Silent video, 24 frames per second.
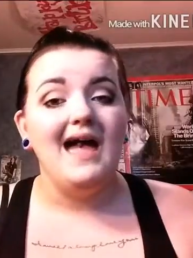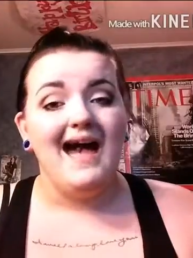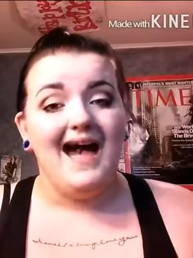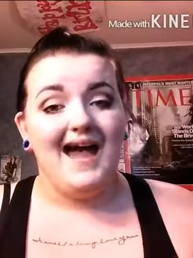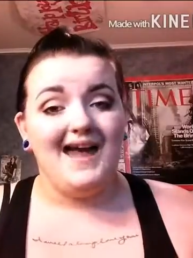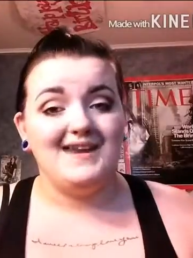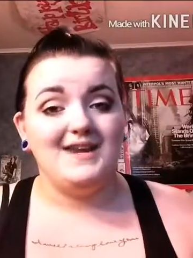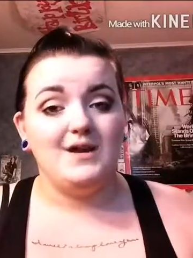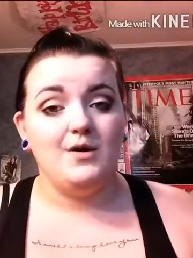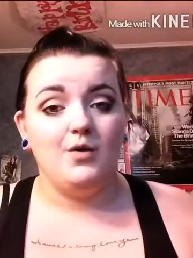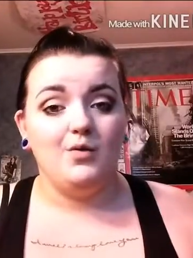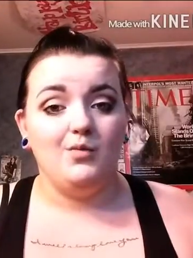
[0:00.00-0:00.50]

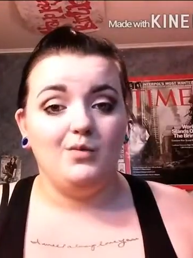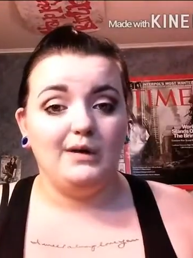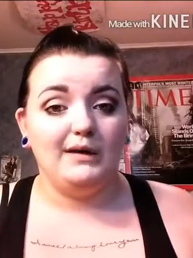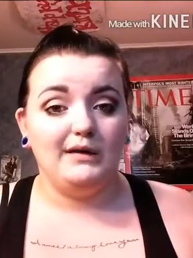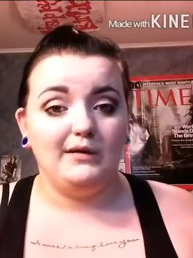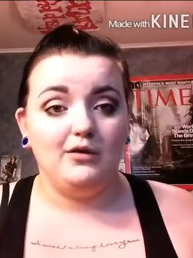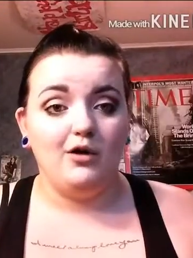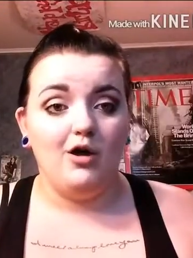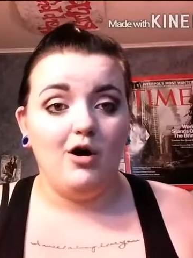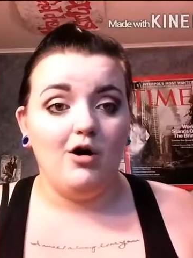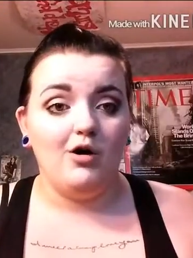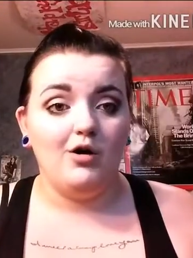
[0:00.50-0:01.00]
I know it was
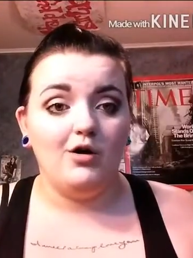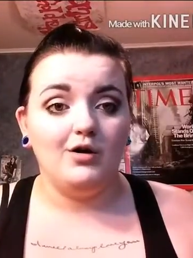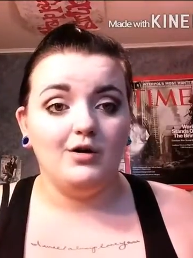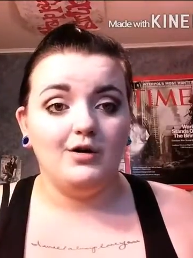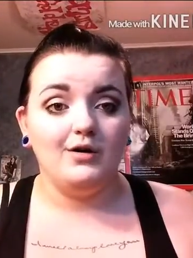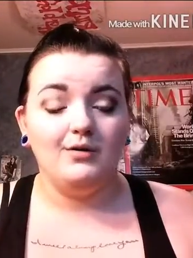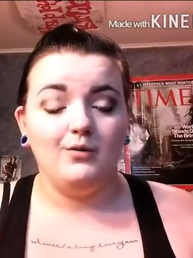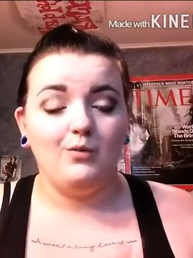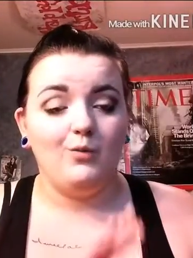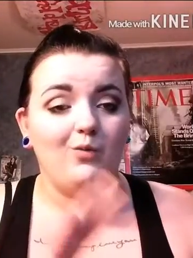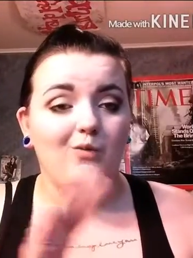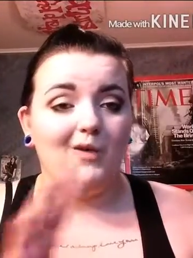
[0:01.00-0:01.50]

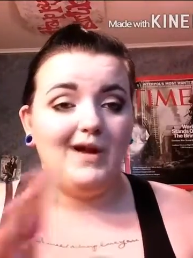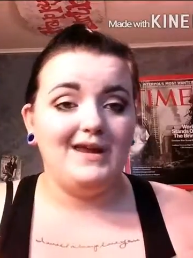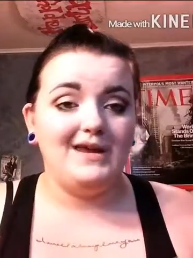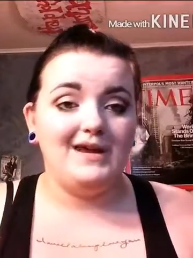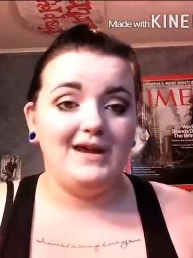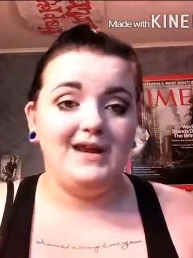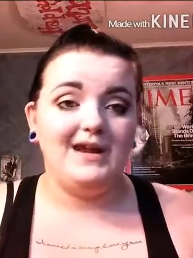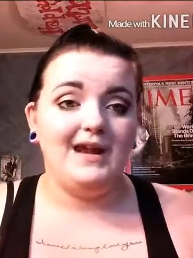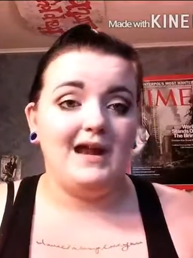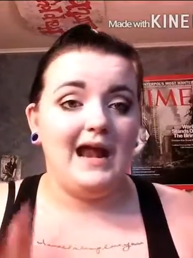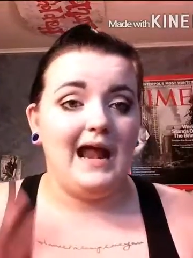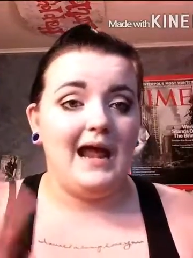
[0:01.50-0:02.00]
long
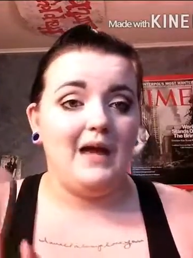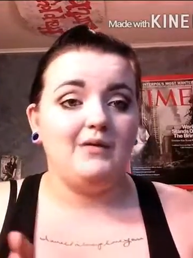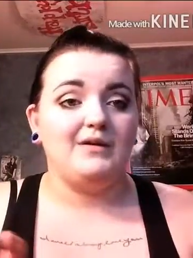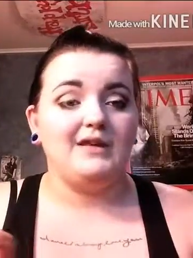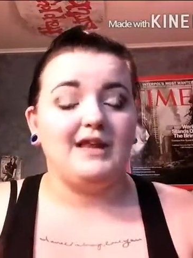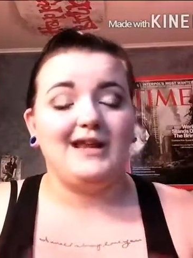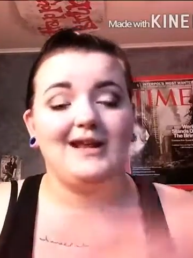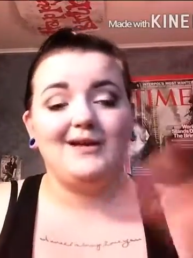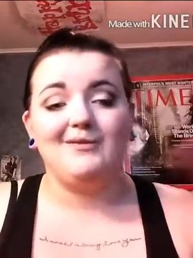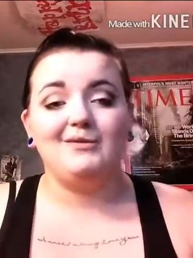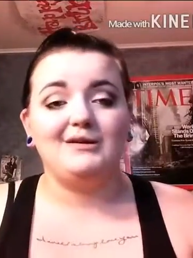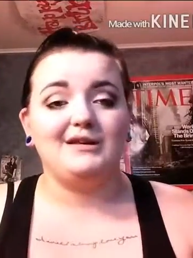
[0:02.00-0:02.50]
waited and I
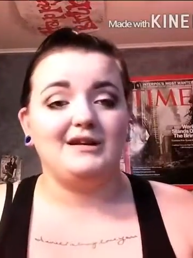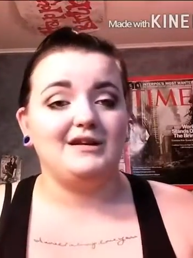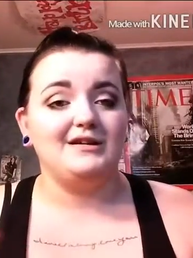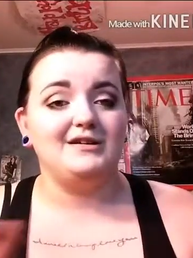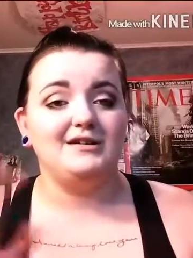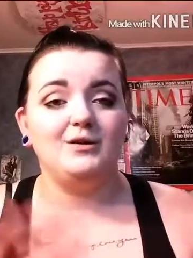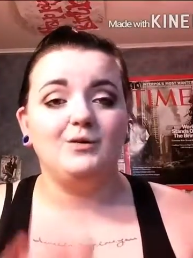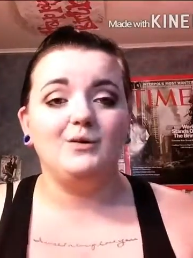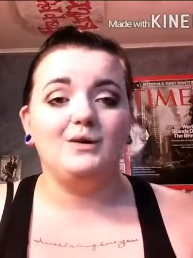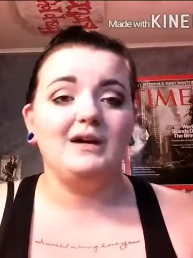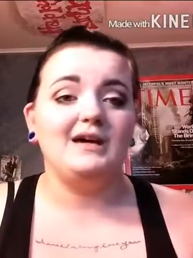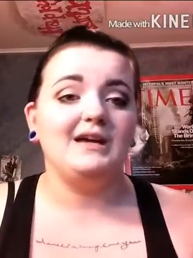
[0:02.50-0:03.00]
said I was going to
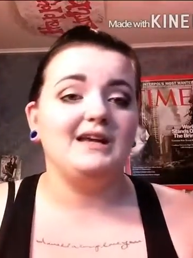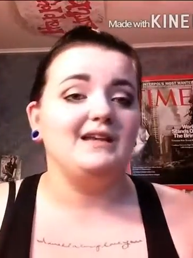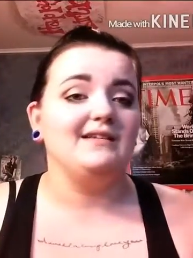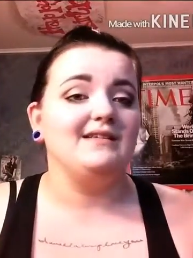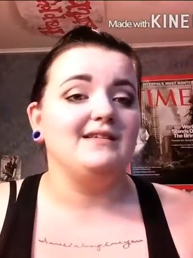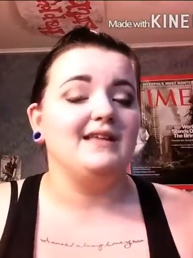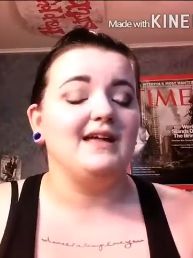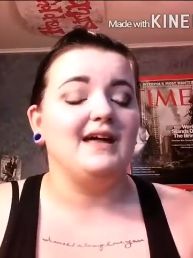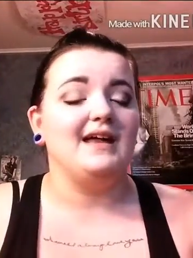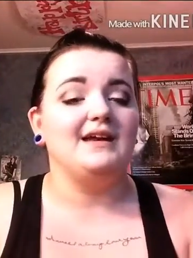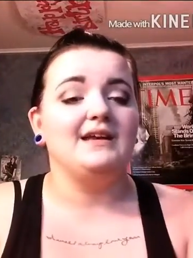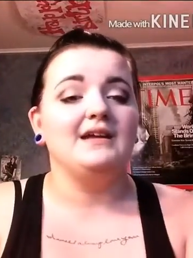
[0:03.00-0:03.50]
do it,
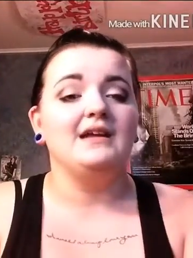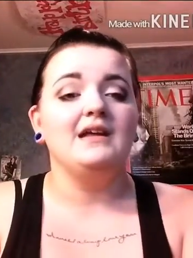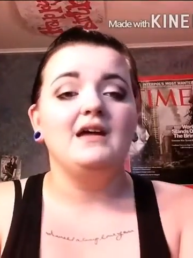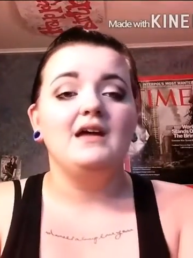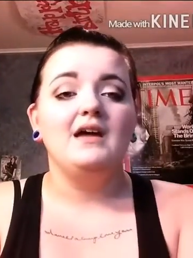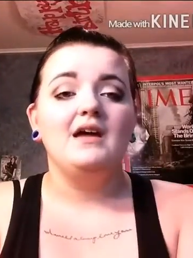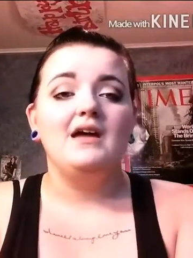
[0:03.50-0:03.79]
and then